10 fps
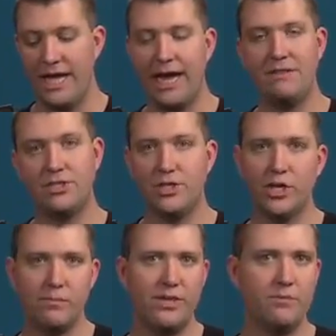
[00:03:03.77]
And this is
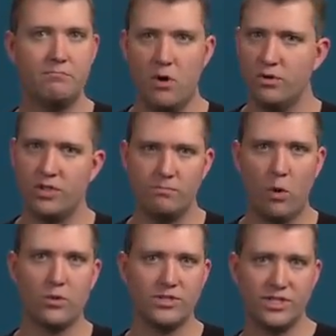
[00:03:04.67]
going to be the most
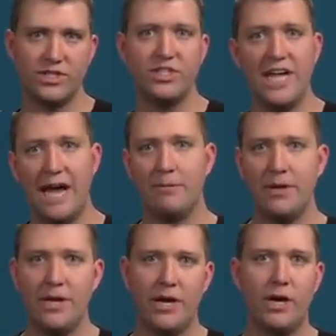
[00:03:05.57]
important step
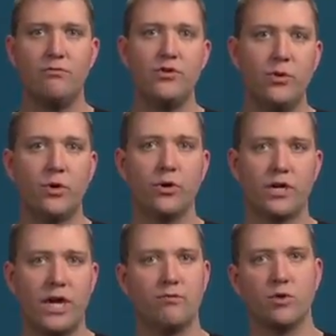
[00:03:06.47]
of your
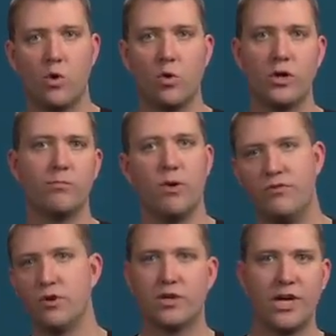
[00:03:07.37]
kind of recording,
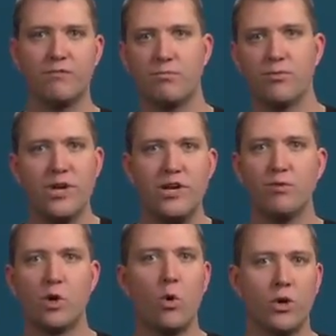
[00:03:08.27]
of your kind of
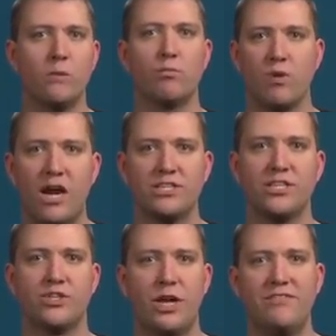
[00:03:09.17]
pre-recording
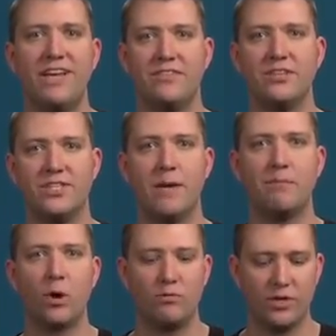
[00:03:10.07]
process. You have to get this
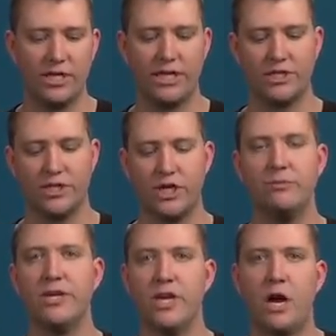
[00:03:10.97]
set perfectly, and it's going
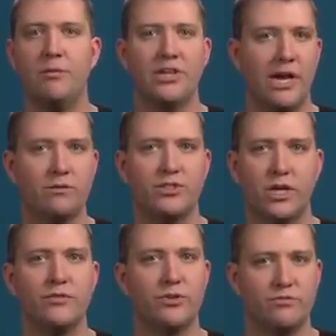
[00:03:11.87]
to be a knob on the
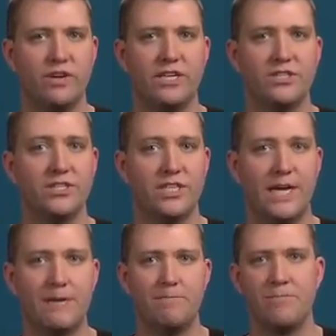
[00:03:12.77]
outside of your device to
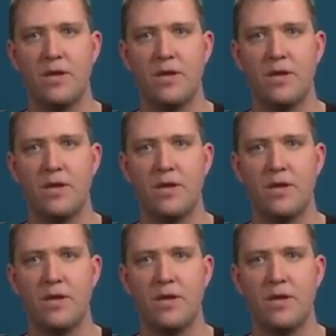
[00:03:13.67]
set it.